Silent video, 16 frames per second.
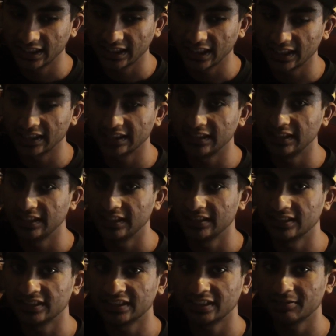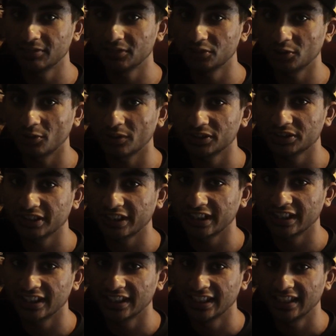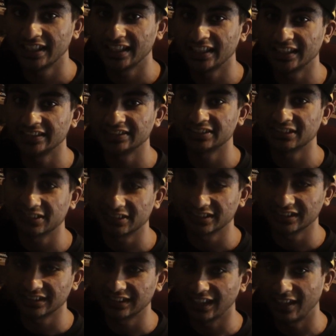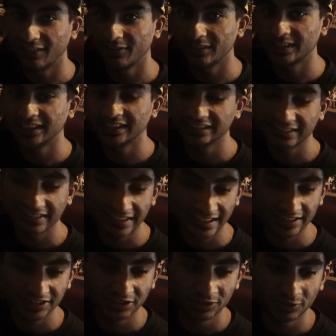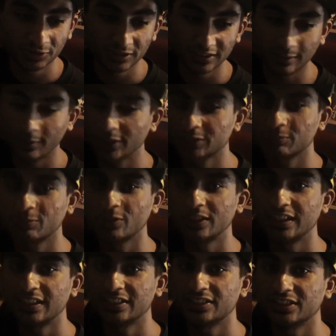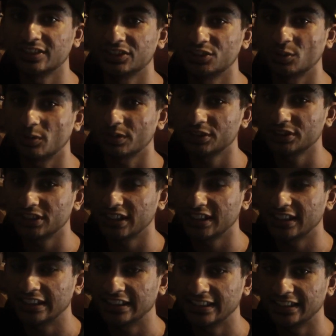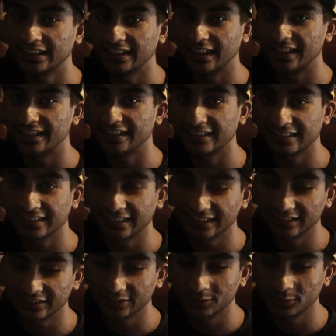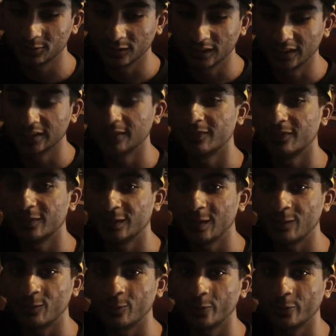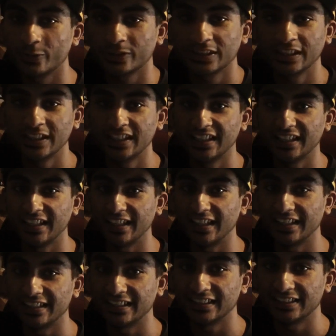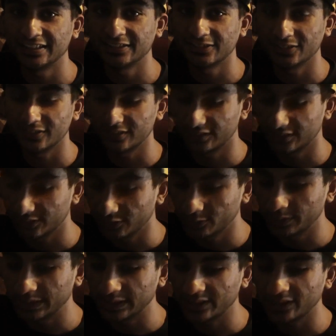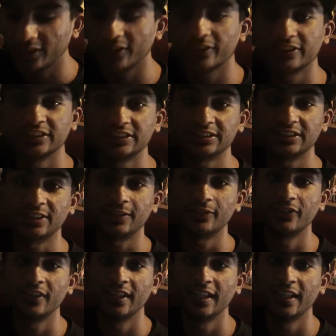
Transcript: and the thing with Uberhikari is I'm gonna get into that too, because I might as well get into the Uberhikari and then get into the Forneverworld, and then, you know, the Uberhikari stuff.